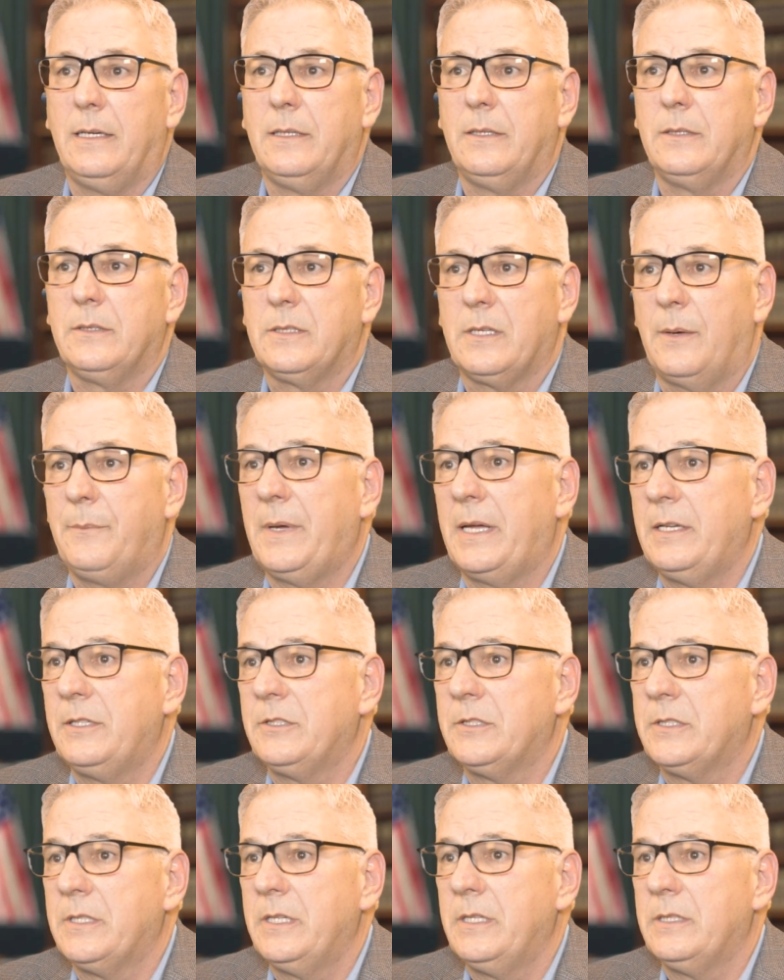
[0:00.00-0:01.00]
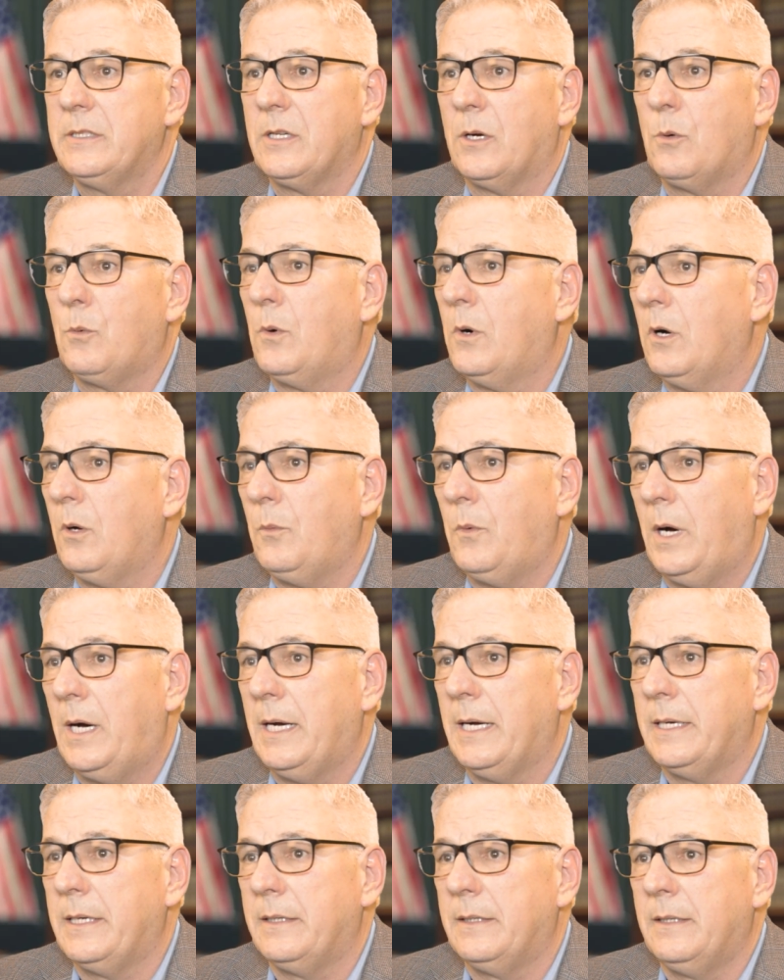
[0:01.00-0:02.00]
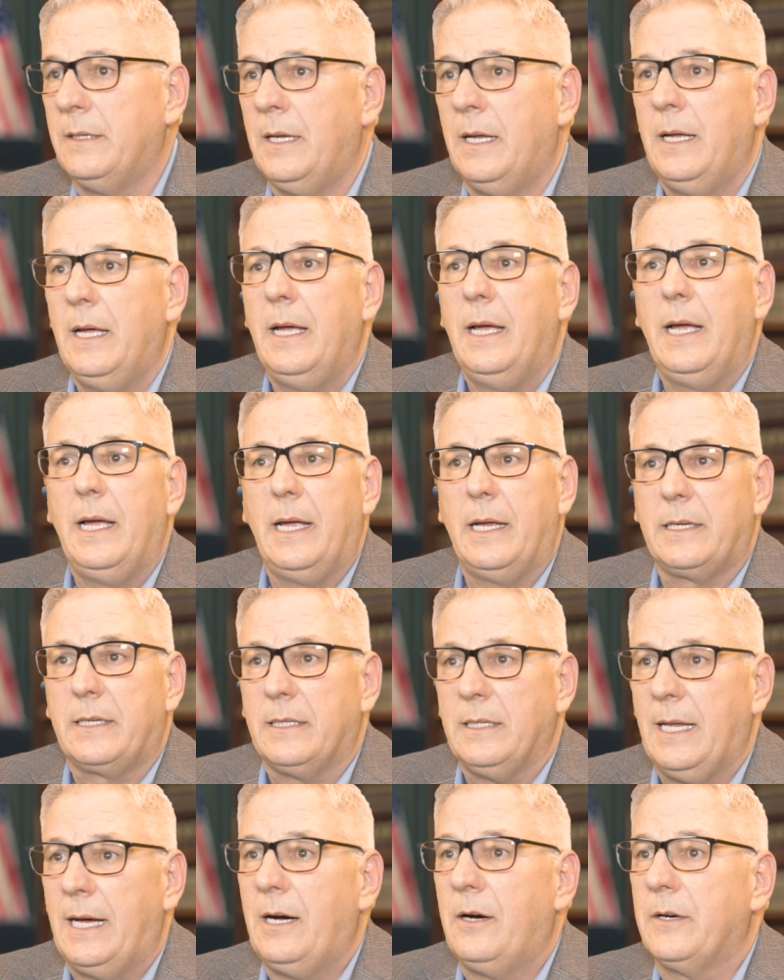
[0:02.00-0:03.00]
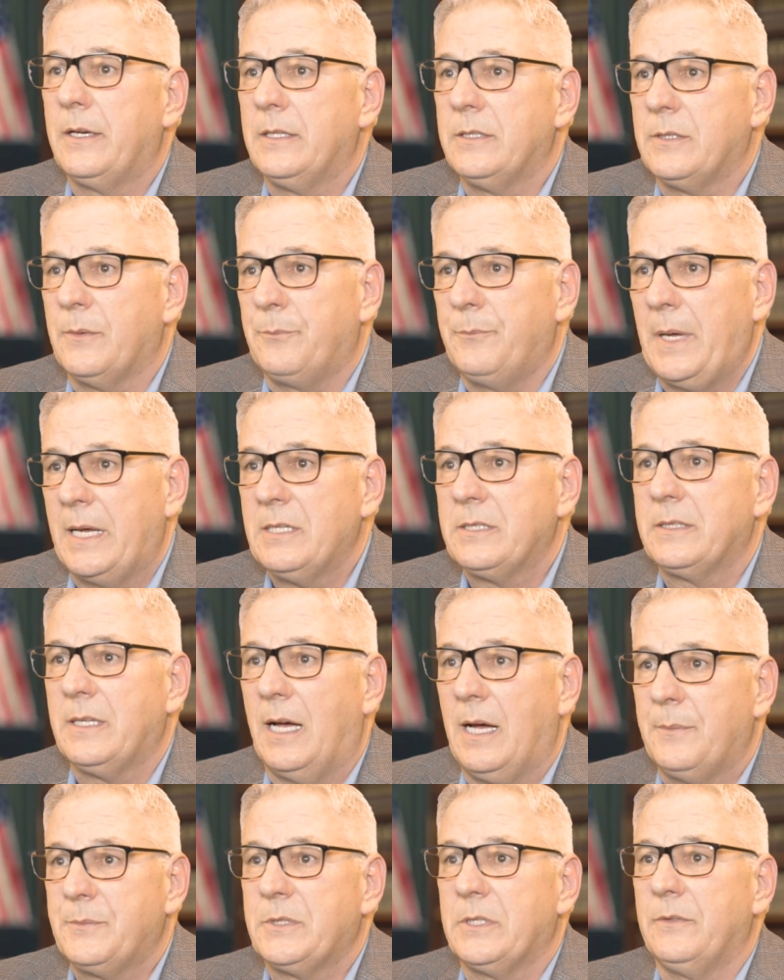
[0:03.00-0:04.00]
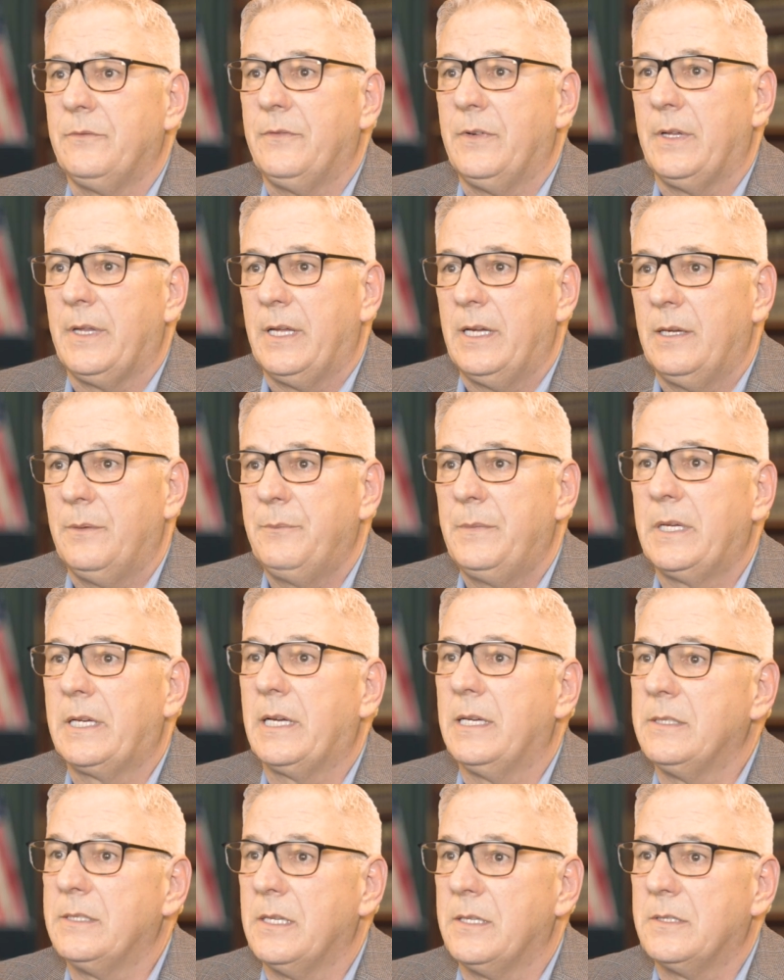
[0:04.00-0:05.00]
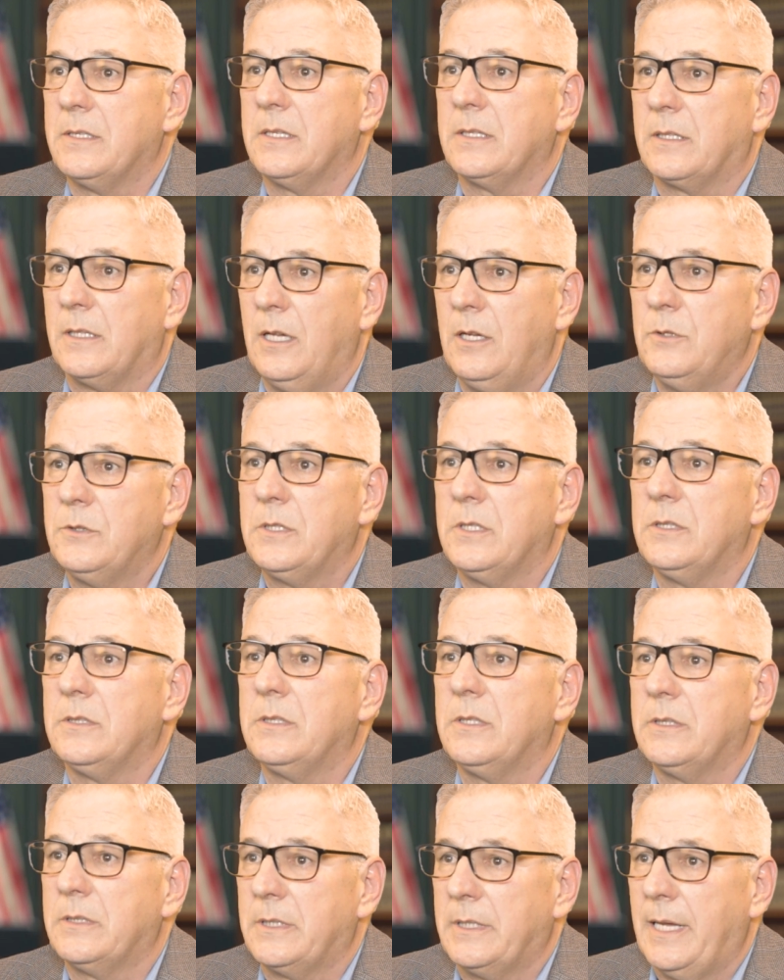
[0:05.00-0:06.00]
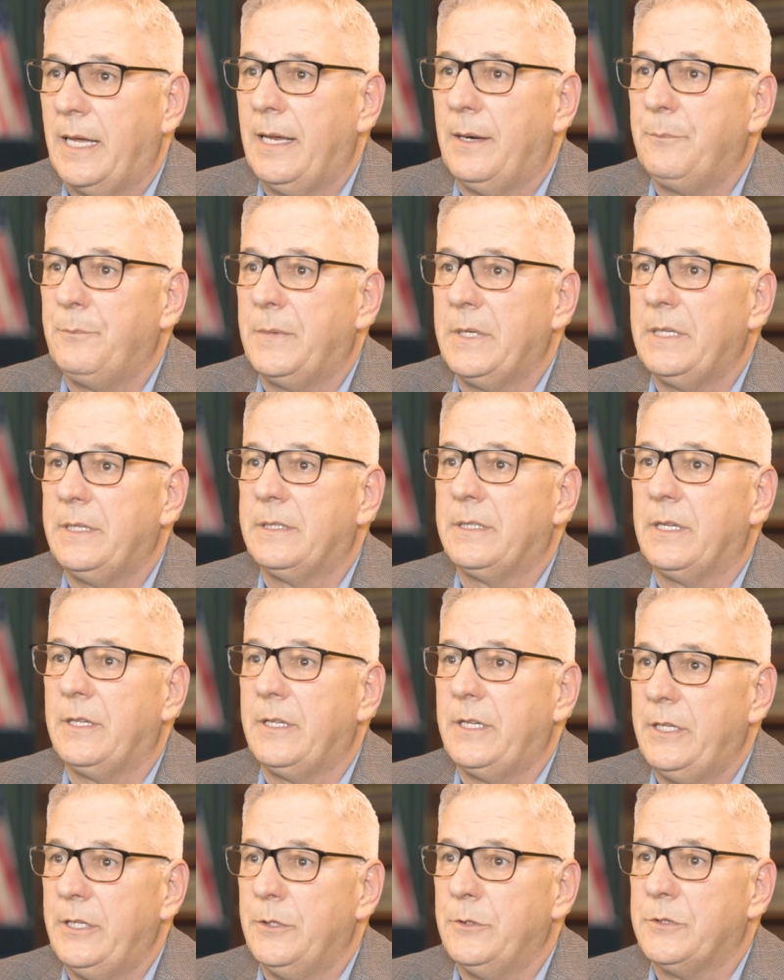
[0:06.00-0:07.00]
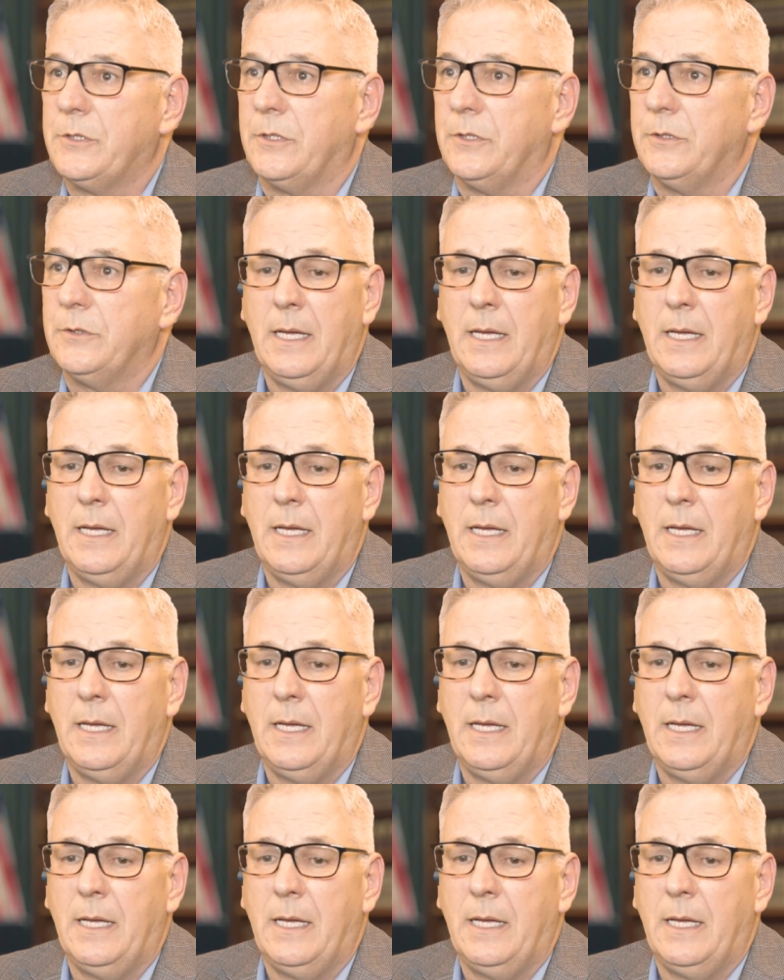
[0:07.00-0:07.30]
some agencies are worldwide, and cloud is the best option for them because it's as close as it can be to the users.